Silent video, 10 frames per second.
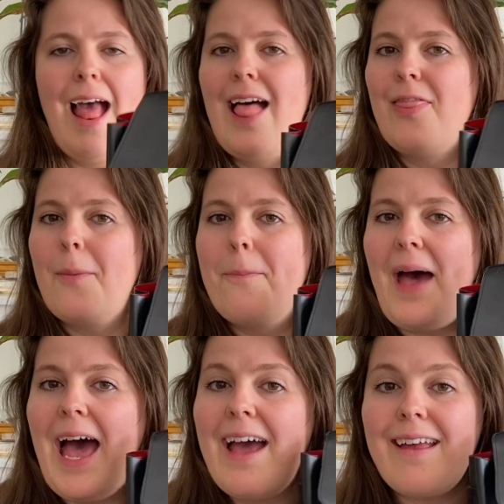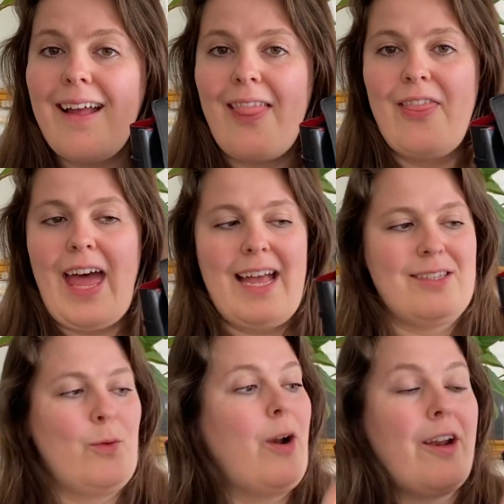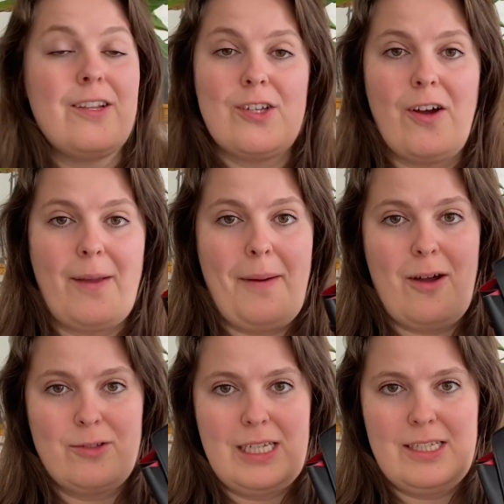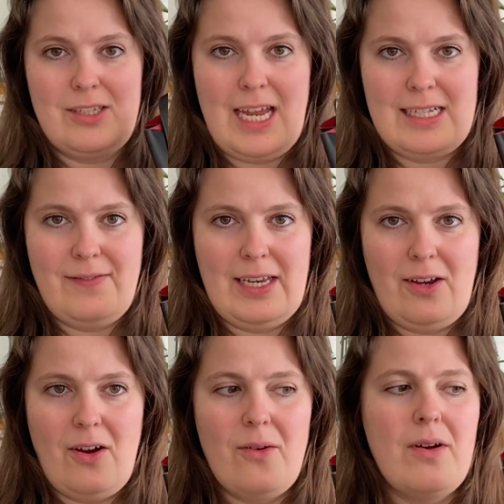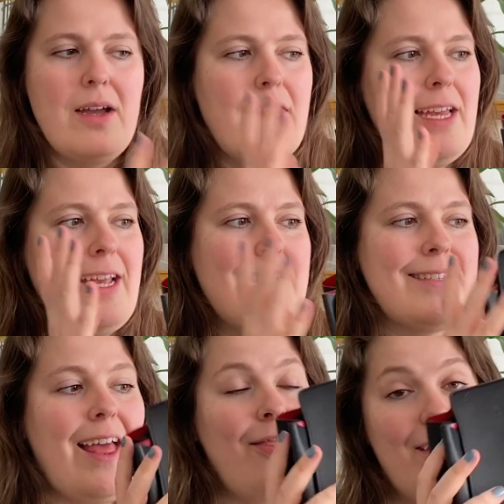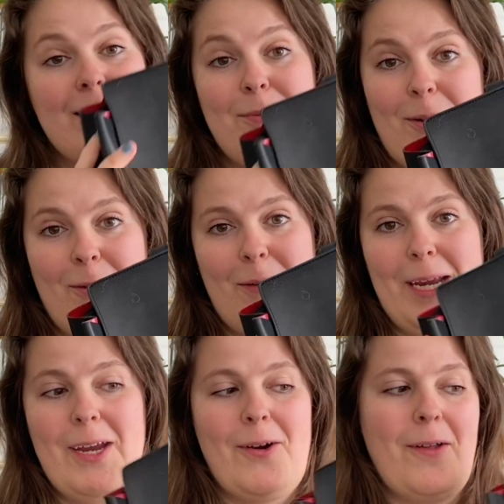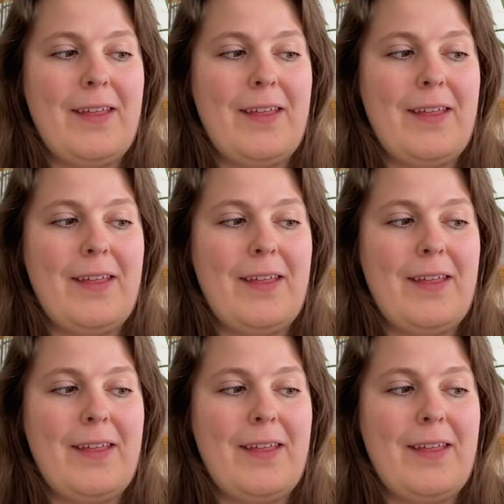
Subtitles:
The bag that we're gonna talk about in today's video is this one over here.